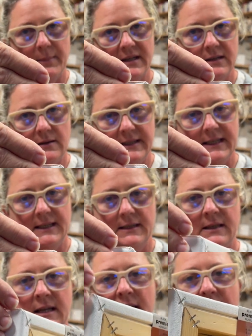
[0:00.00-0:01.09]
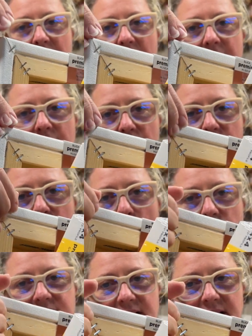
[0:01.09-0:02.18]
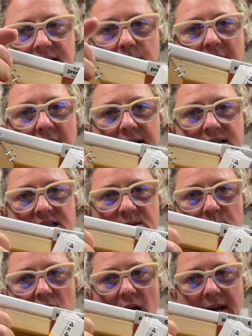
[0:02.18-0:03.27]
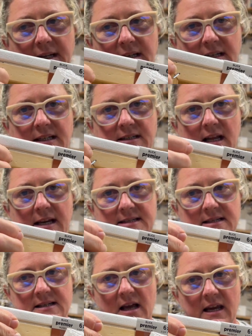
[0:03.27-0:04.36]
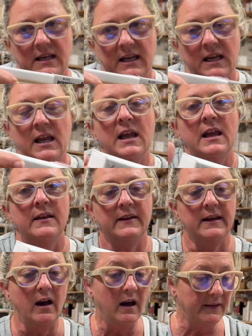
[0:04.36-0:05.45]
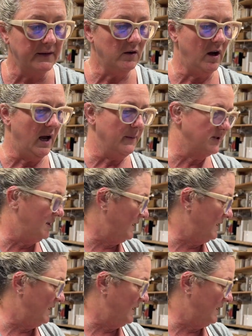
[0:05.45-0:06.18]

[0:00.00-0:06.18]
it clean and then fold it in the back and spline it in nice and tidy. The other option